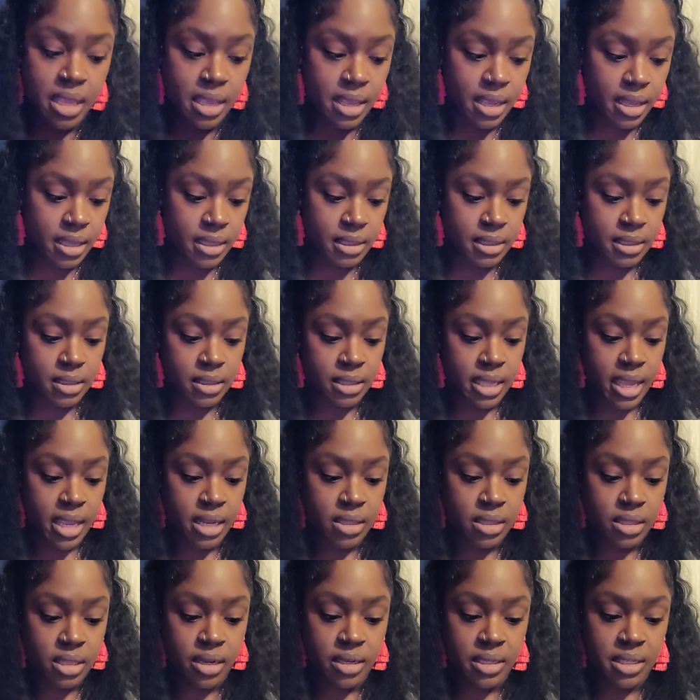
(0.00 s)
is
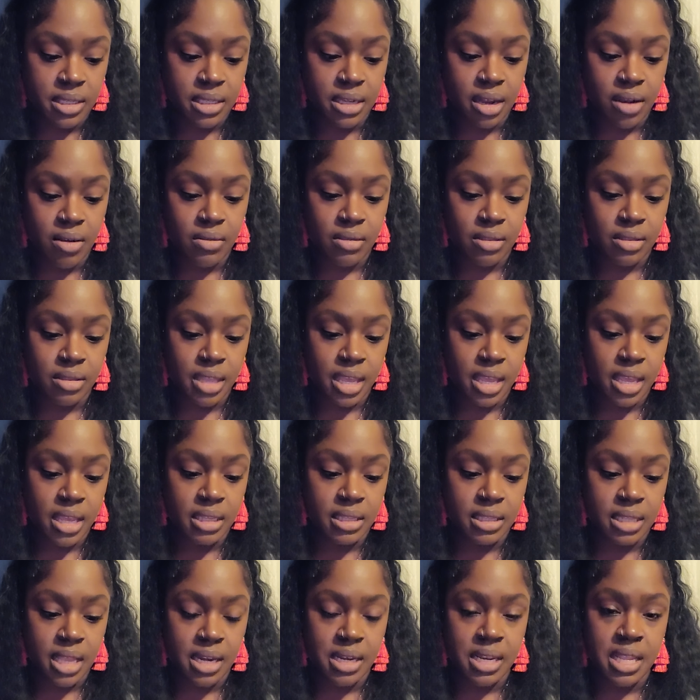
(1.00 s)
that there's certain
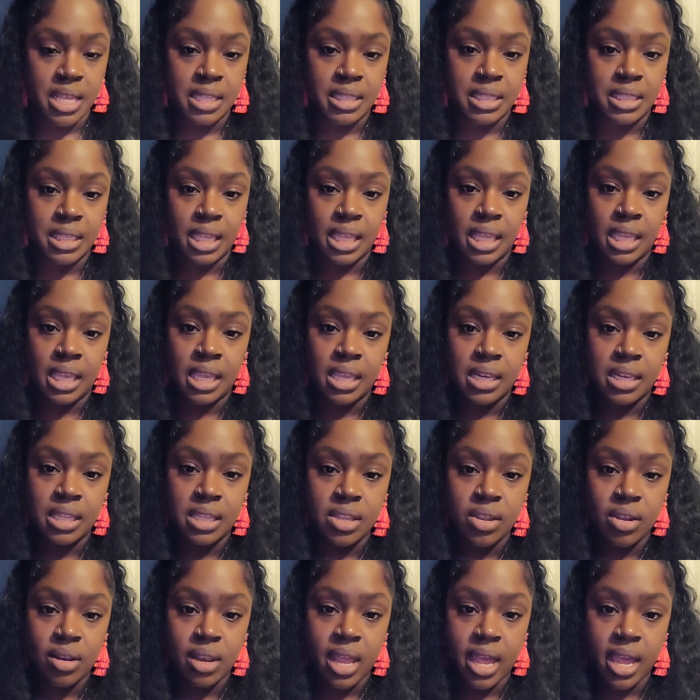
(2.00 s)
things that need to end
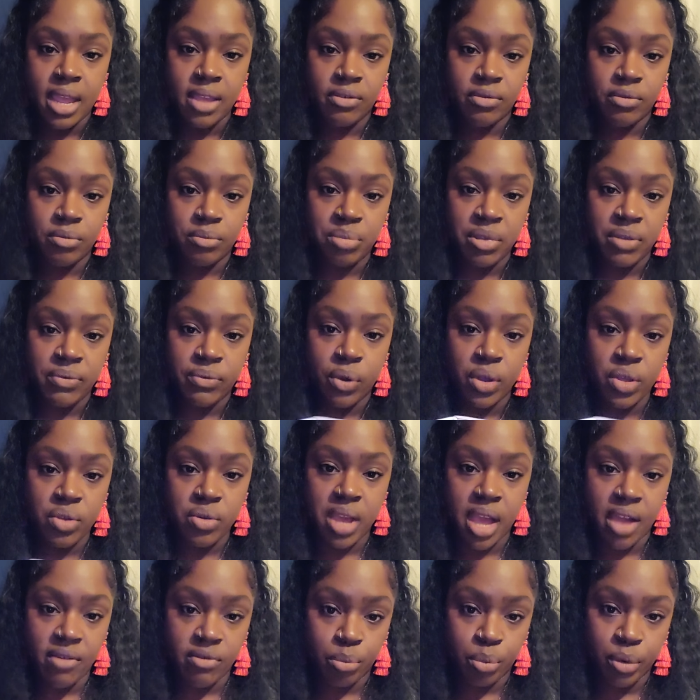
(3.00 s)
in your life before you
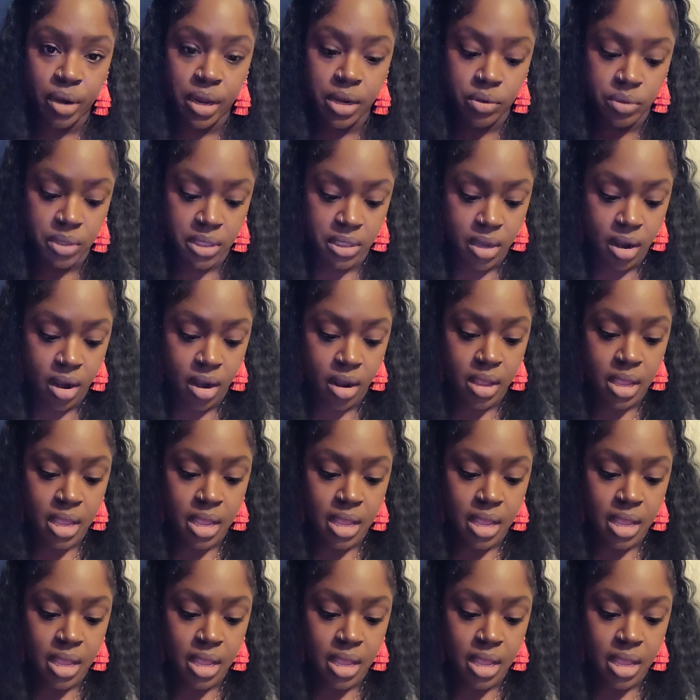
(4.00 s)
can have a brand new start.